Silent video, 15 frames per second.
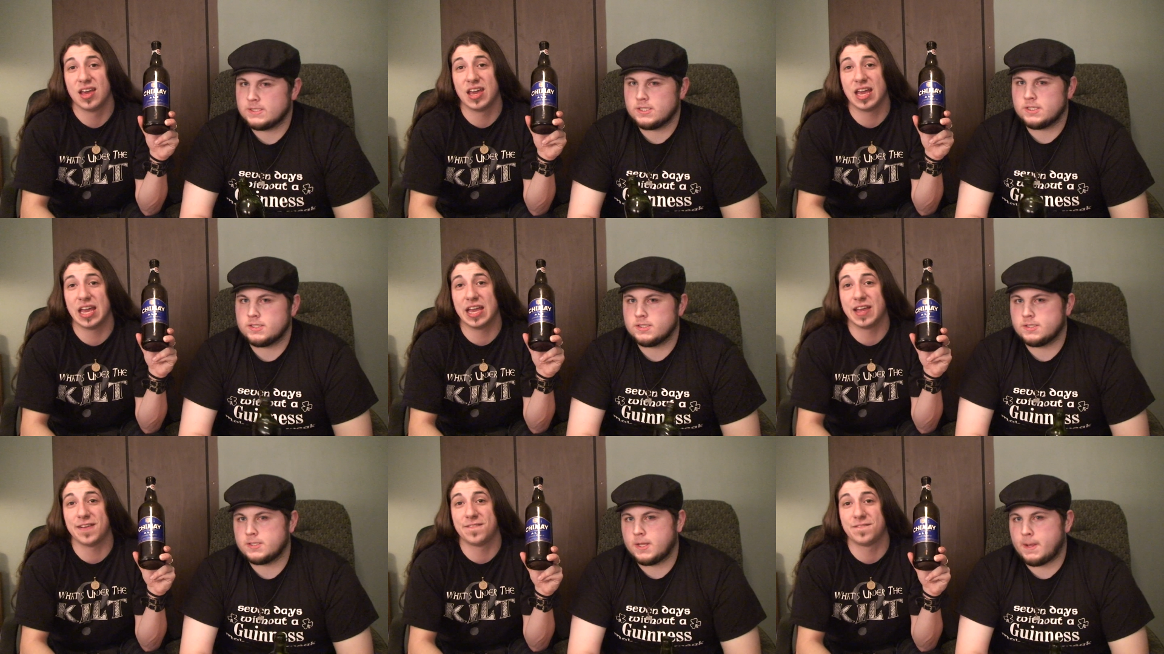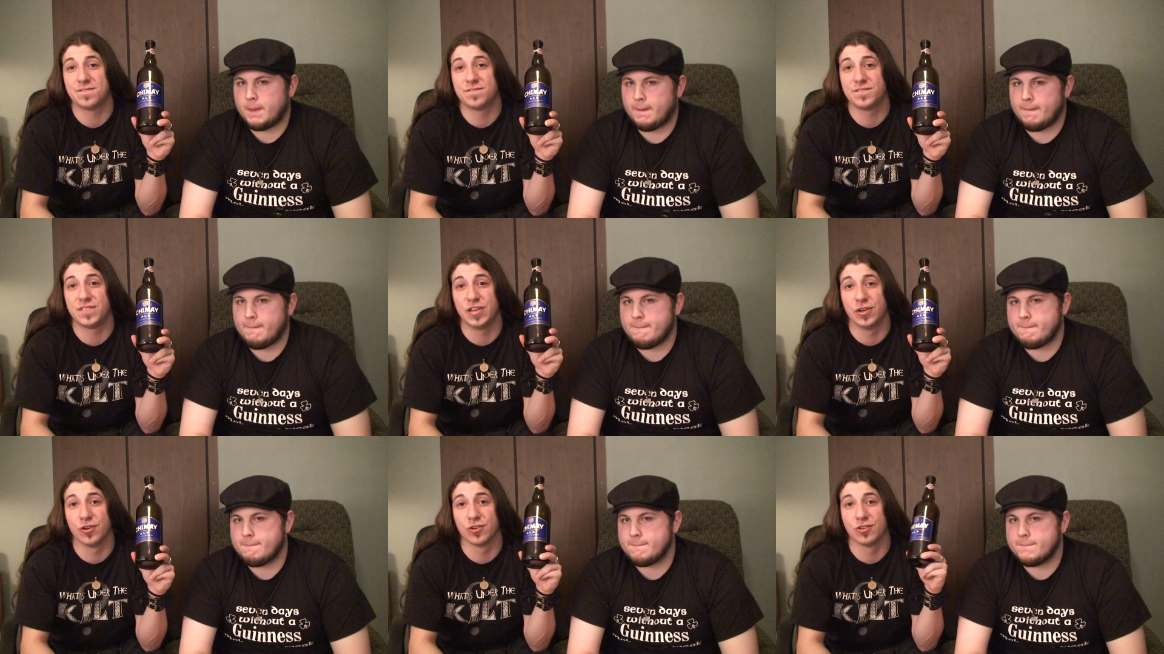Speaker 1: If
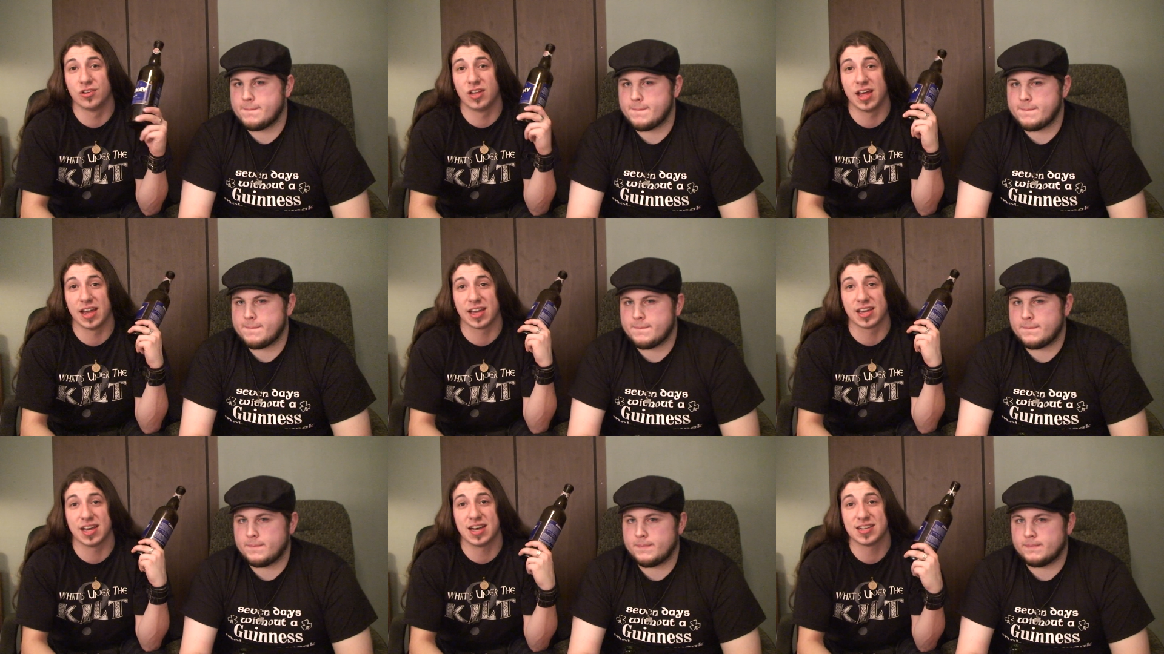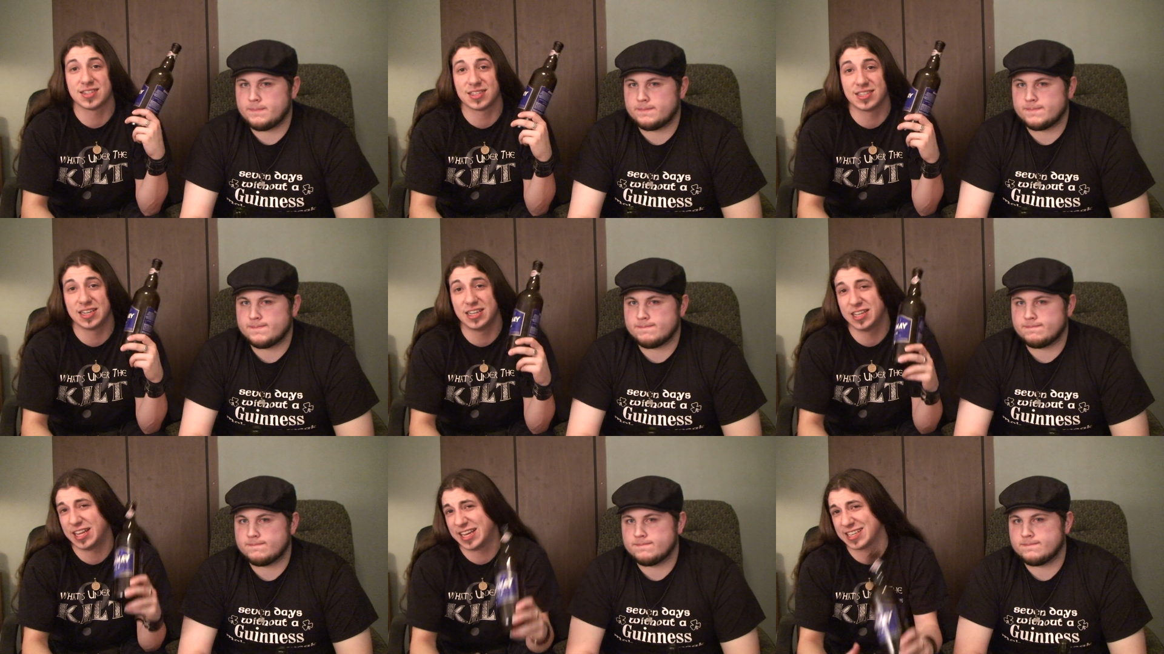you're like us
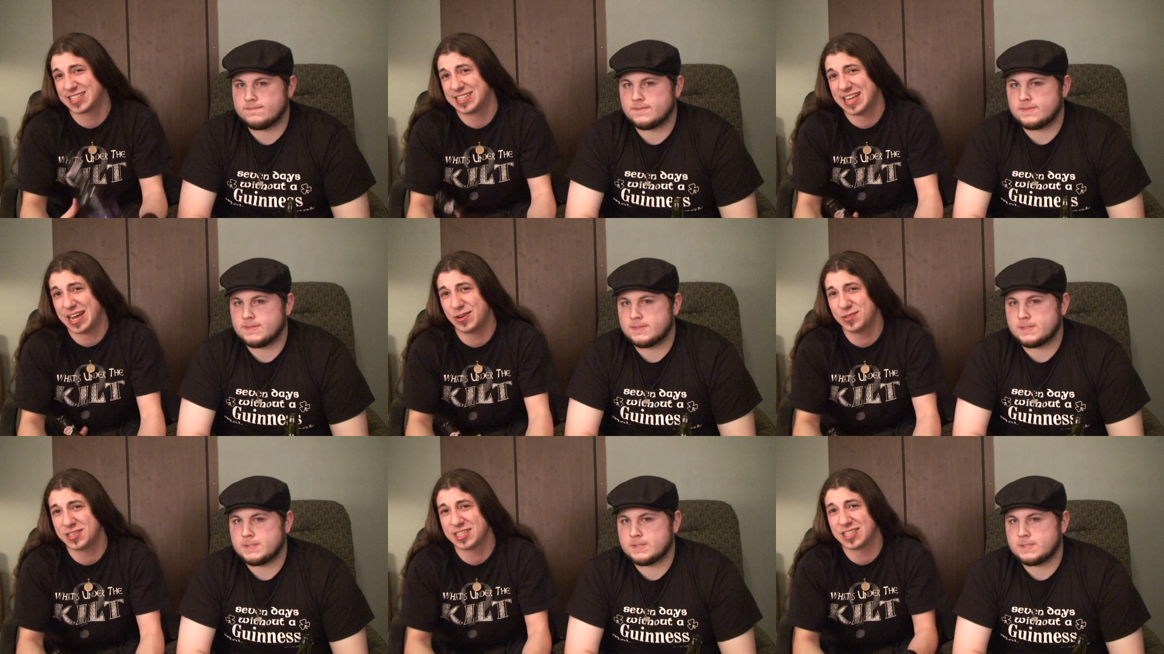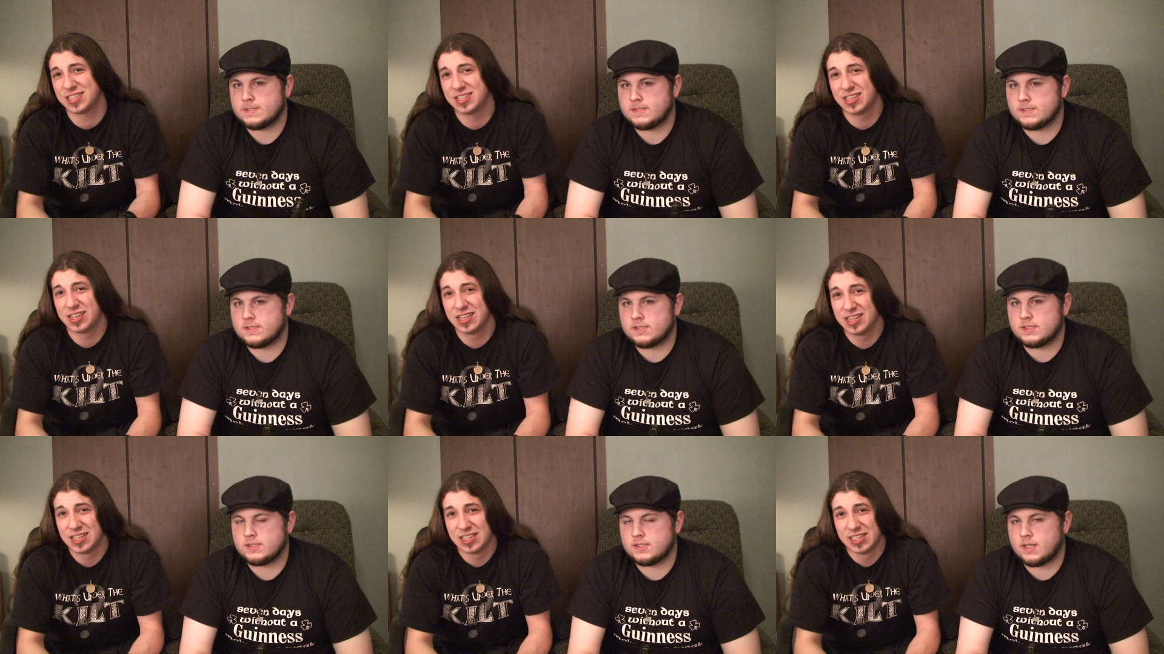and you like stouts,
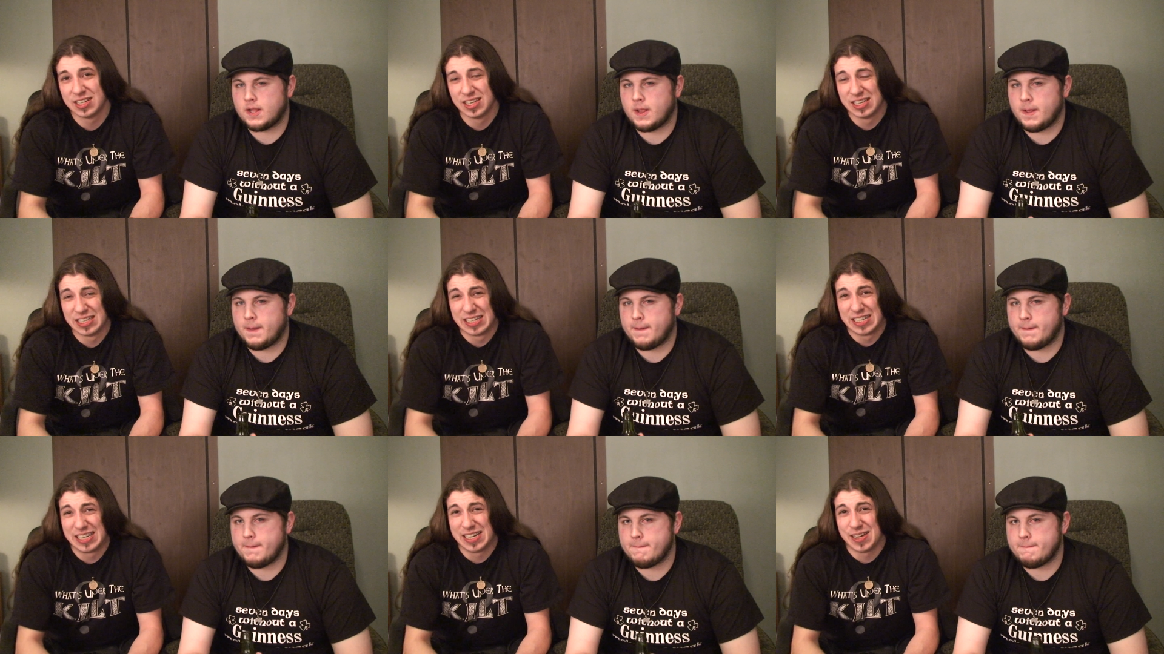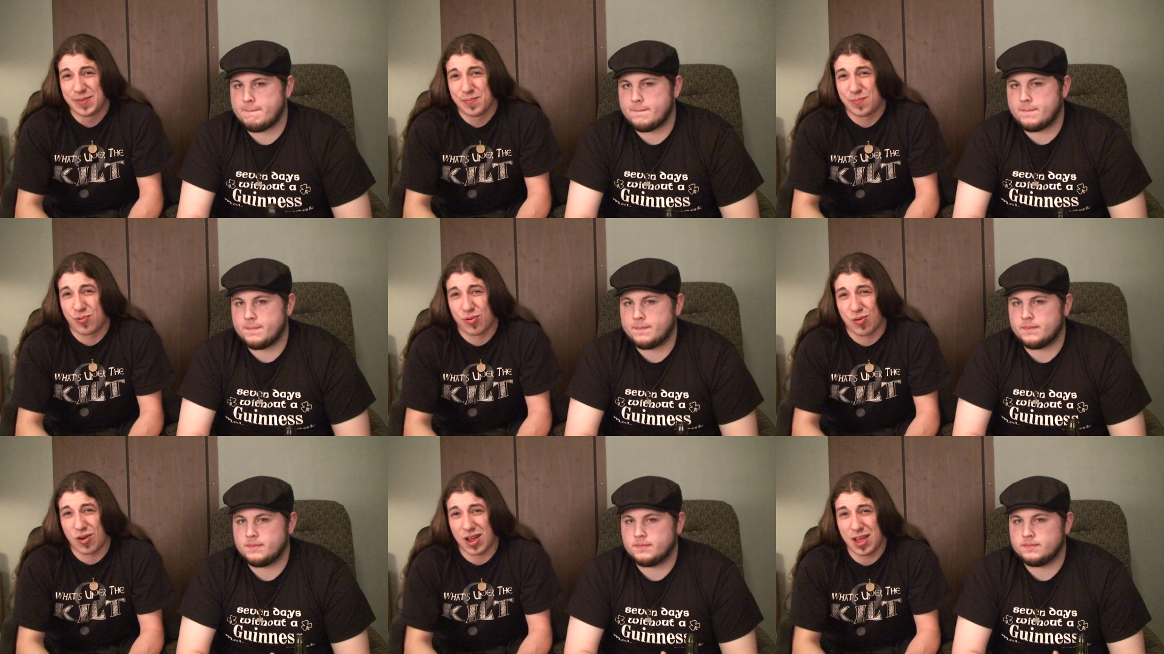
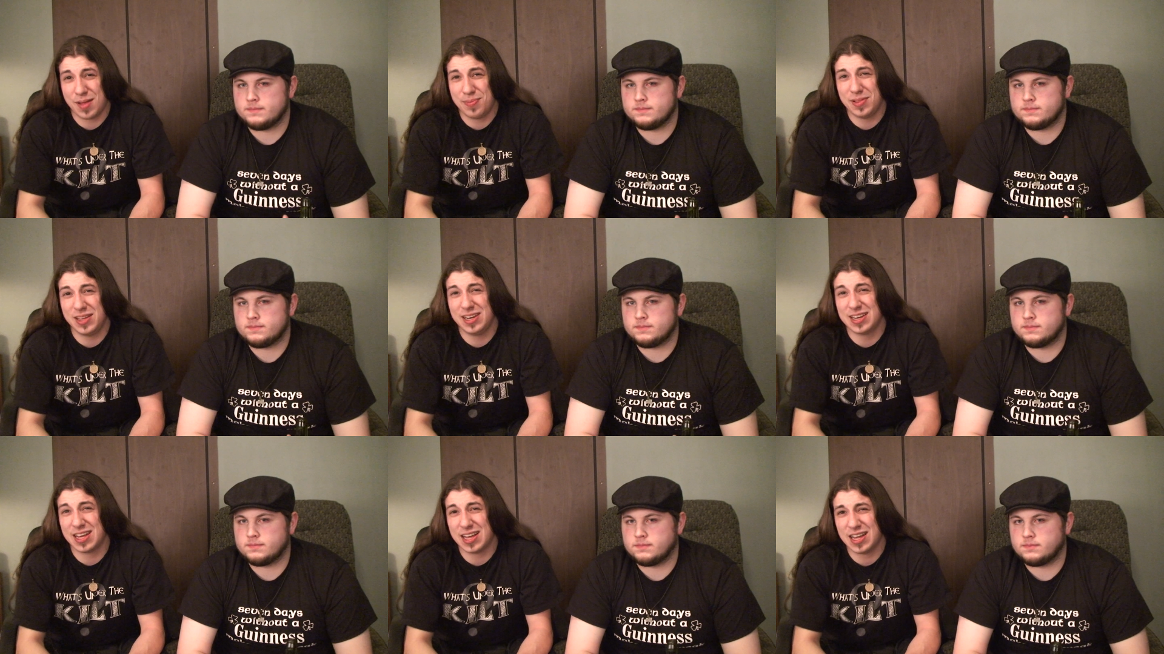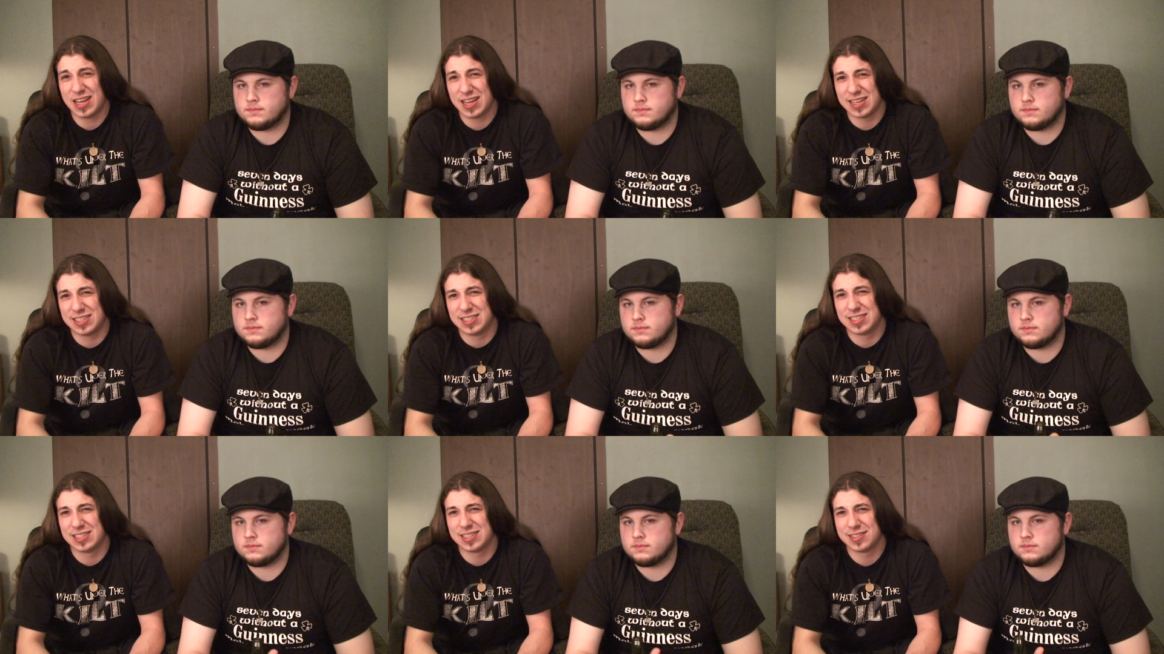probably
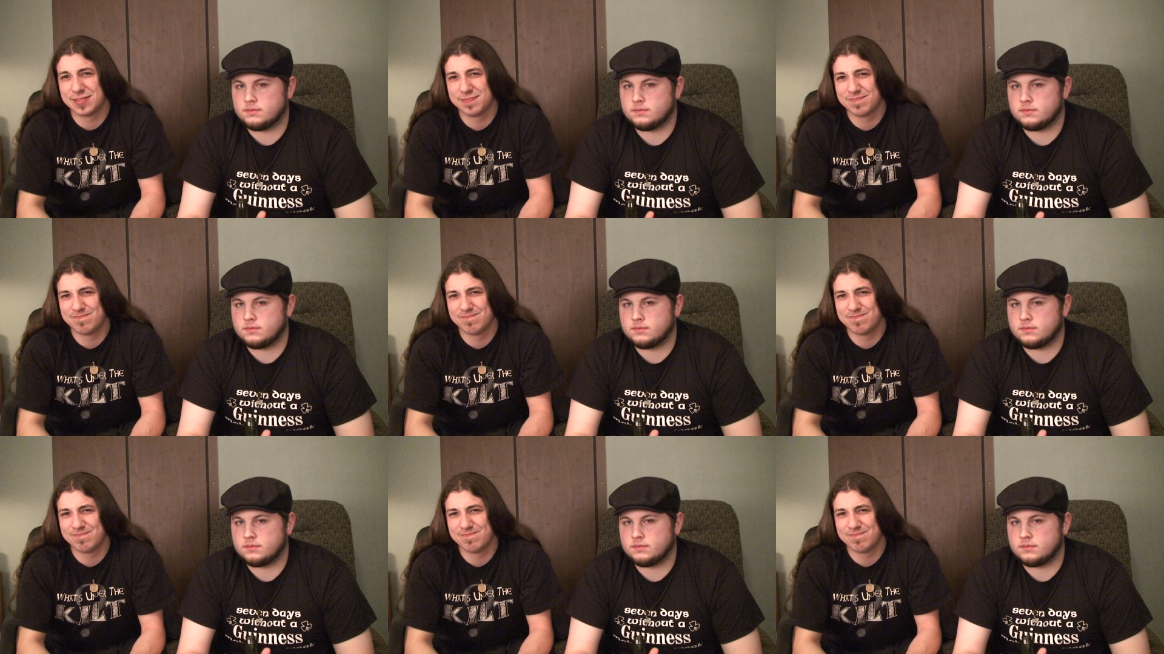not.